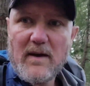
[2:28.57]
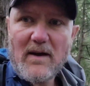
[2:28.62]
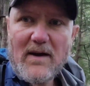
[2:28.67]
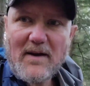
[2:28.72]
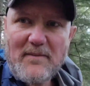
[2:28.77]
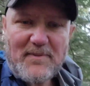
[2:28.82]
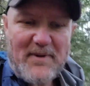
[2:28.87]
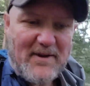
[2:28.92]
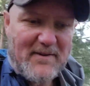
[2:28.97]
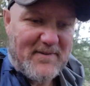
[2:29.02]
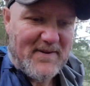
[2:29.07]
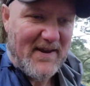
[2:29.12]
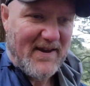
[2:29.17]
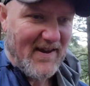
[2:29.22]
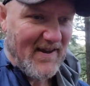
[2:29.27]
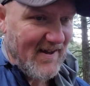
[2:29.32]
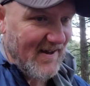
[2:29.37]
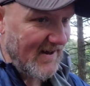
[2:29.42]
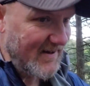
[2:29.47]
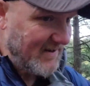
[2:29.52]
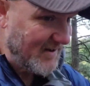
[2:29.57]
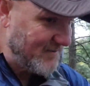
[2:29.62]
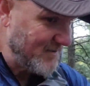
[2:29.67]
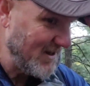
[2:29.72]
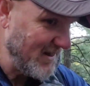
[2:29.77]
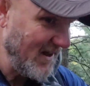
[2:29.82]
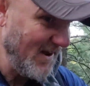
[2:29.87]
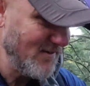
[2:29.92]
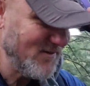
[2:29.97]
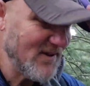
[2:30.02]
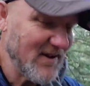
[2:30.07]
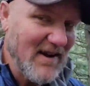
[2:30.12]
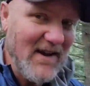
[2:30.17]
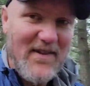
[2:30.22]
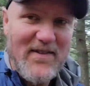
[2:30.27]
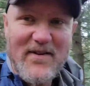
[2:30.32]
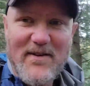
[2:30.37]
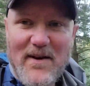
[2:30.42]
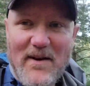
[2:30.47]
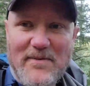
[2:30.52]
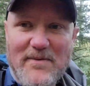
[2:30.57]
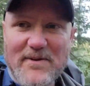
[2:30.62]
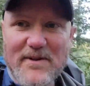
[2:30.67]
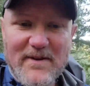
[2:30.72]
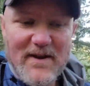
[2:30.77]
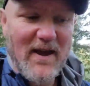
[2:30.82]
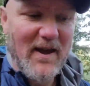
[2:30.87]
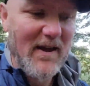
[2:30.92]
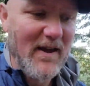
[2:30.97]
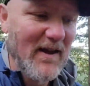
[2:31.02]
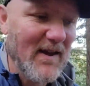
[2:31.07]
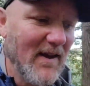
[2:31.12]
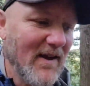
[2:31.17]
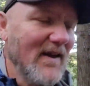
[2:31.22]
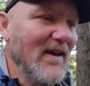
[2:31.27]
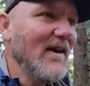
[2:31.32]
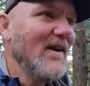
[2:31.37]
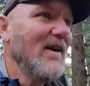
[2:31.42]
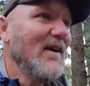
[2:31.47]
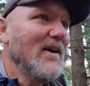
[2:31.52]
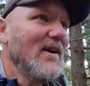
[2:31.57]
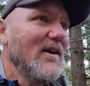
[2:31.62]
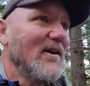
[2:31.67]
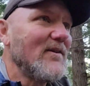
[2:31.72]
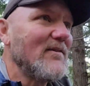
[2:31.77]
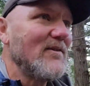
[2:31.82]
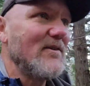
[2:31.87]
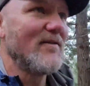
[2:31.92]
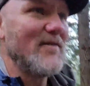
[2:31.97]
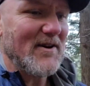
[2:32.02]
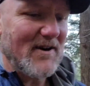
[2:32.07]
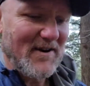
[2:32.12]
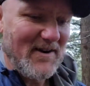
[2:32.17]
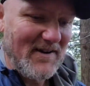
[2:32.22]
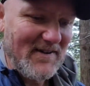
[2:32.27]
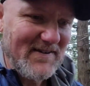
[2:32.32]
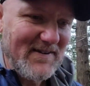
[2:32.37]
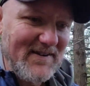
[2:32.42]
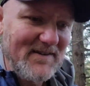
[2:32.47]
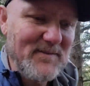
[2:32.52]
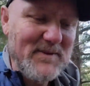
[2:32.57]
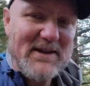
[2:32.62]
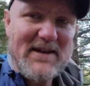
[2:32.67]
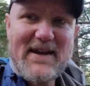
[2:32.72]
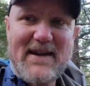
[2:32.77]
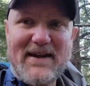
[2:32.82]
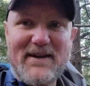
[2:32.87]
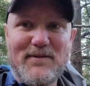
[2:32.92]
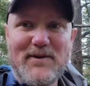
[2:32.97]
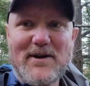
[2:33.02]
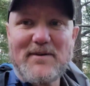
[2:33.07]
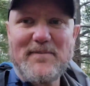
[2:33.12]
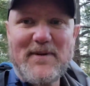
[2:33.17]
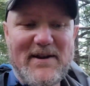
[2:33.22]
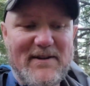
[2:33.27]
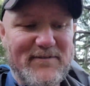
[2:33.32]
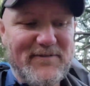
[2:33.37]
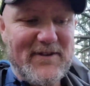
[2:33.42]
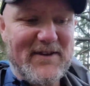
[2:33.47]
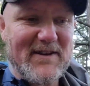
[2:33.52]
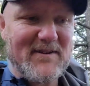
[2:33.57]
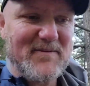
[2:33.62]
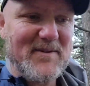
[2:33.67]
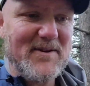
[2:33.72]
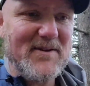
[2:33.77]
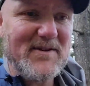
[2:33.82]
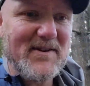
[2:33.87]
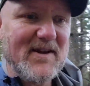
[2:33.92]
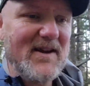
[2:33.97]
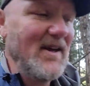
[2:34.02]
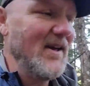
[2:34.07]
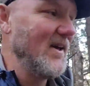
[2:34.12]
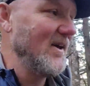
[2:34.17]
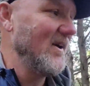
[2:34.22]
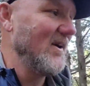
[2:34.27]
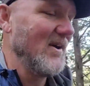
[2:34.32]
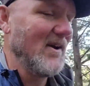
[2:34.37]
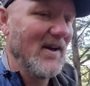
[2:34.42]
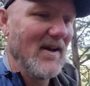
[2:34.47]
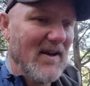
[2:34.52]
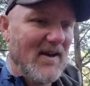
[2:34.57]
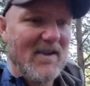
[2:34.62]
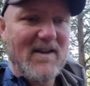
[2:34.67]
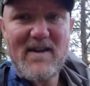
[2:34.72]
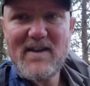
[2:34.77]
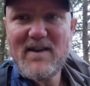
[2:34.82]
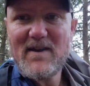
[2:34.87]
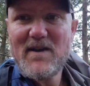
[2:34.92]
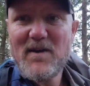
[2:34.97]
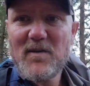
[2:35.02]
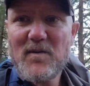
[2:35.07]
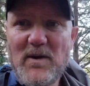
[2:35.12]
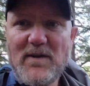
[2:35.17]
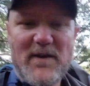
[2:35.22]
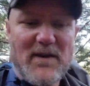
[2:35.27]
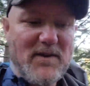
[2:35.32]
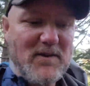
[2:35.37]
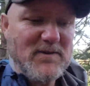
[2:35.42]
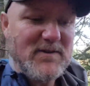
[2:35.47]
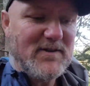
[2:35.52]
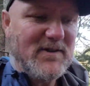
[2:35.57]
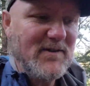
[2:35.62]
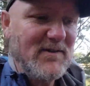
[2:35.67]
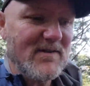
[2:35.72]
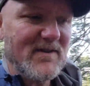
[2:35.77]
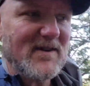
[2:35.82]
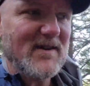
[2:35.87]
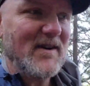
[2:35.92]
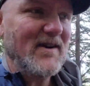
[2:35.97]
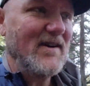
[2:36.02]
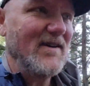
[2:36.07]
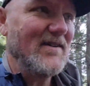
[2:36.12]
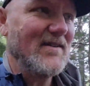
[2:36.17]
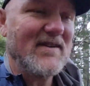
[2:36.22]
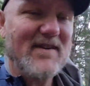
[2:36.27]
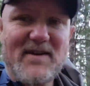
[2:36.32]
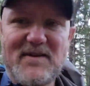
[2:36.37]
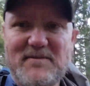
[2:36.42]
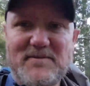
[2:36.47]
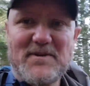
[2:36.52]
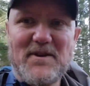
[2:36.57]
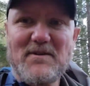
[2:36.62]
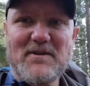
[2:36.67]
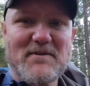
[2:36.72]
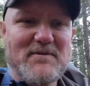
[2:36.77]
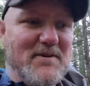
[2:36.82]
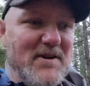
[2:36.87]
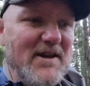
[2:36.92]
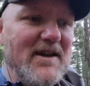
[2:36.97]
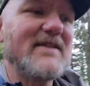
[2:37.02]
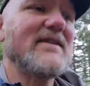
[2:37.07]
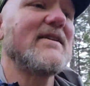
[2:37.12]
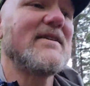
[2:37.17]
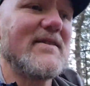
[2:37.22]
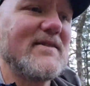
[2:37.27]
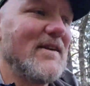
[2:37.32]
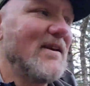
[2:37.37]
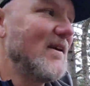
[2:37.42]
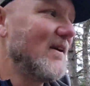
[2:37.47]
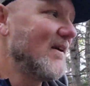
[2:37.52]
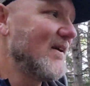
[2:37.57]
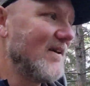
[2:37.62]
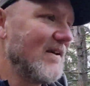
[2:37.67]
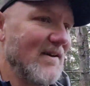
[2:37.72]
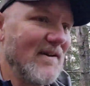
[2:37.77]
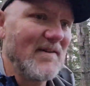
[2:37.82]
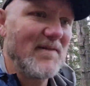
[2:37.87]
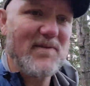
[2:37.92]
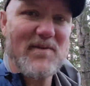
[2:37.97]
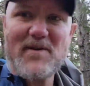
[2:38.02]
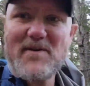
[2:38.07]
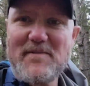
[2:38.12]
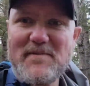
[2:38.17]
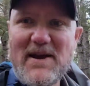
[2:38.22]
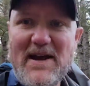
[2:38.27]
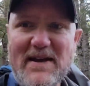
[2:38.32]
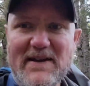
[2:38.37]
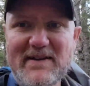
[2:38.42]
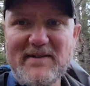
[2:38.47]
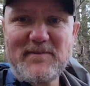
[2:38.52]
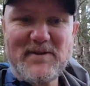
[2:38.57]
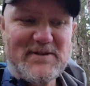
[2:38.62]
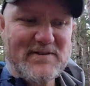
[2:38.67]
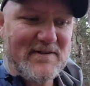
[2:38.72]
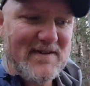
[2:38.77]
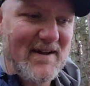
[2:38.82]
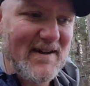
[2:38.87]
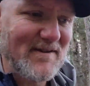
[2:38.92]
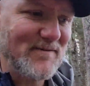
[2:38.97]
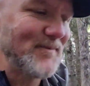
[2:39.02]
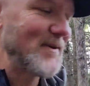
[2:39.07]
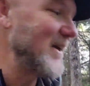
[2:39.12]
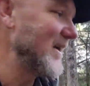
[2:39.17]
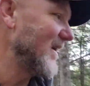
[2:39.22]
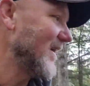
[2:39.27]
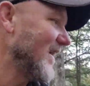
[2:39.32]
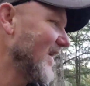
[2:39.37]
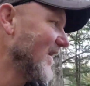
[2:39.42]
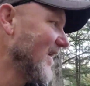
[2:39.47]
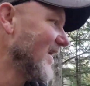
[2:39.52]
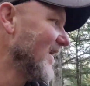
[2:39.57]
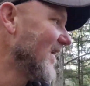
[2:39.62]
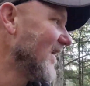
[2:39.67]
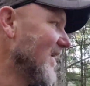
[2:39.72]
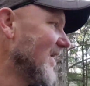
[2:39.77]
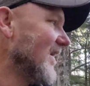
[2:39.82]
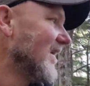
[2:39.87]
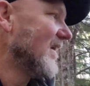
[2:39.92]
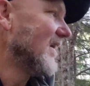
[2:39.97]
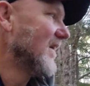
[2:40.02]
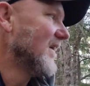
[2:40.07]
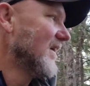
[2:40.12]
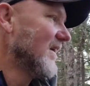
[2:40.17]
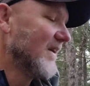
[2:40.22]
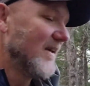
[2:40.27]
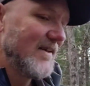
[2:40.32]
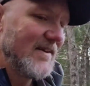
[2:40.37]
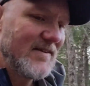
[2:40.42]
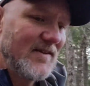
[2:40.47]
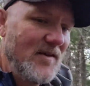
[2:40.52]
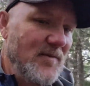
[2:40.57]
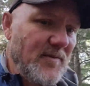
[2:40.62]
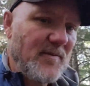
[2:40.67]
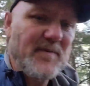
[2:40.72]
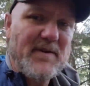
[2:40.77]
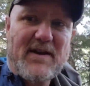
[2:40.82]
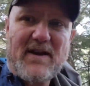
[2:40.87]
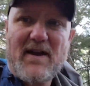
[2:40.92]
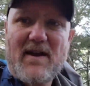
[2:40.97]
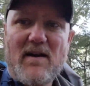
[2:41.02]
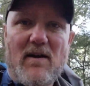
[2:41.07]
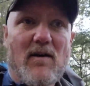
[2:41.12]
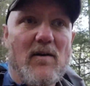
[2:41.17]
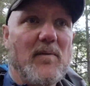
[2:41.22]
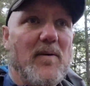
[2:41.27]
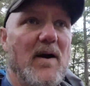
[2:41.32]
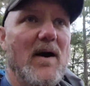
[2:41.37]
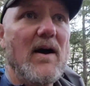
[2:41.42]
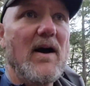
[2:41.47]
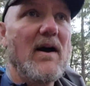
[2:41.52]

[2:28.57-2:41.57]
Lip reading: Okay, Pete, had to get my life together after the river crossing, but yeah, what a benefit to be able to wear the old shoes across, get them soaking wet, and then throw them back to Mr. Nice Man. Super big help.